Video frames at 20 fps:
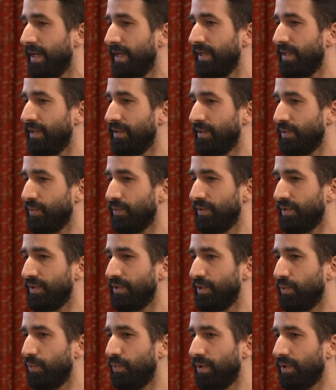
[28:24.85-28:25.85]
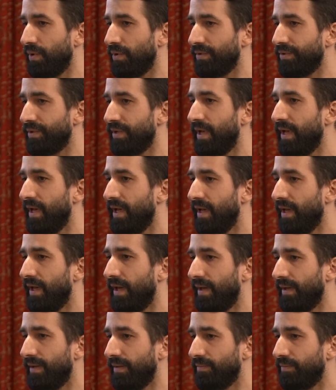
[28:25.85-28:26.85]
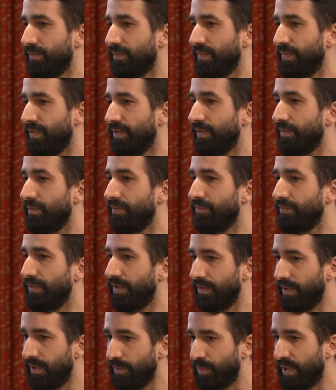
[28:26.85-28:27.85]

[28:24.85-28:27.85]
in the world, in